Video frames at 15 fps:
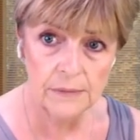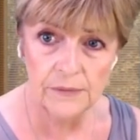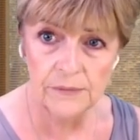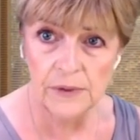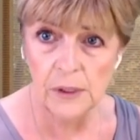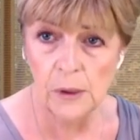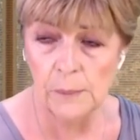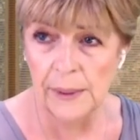You
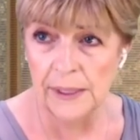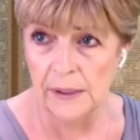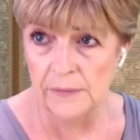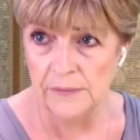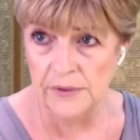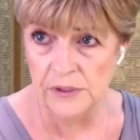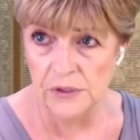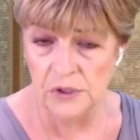go back over
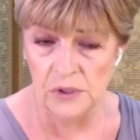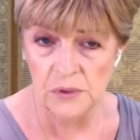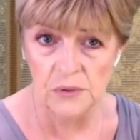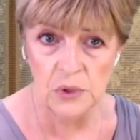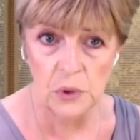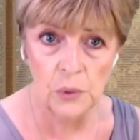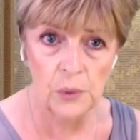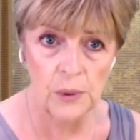the
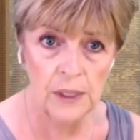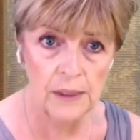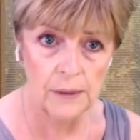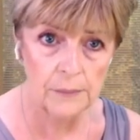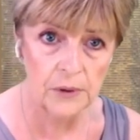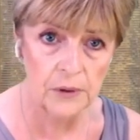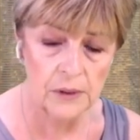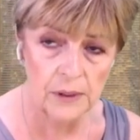tutorial. I'm
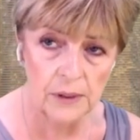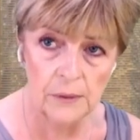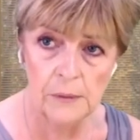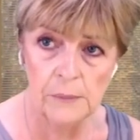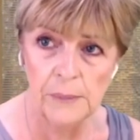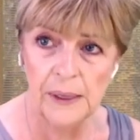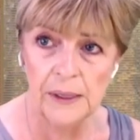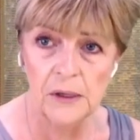not going to go
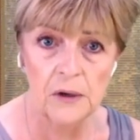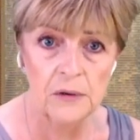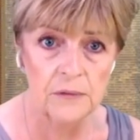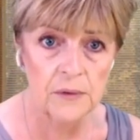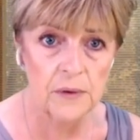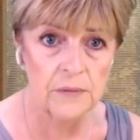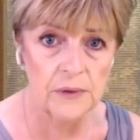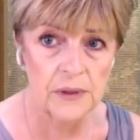back over
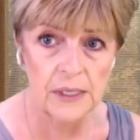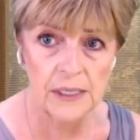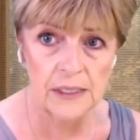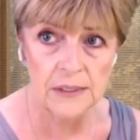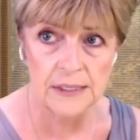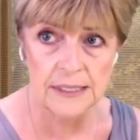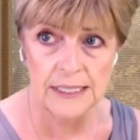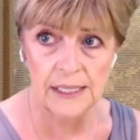everything I
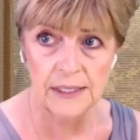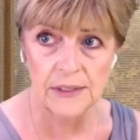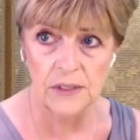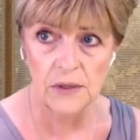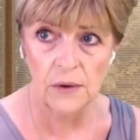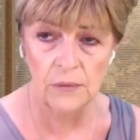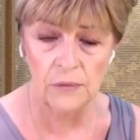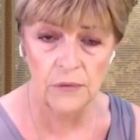said
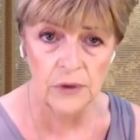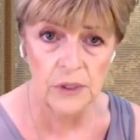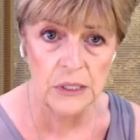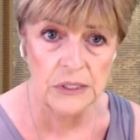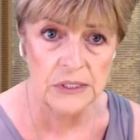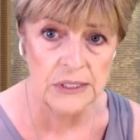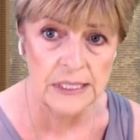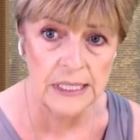on
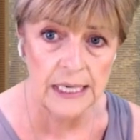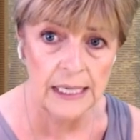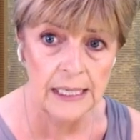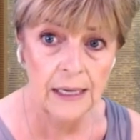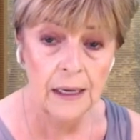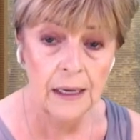Thursday.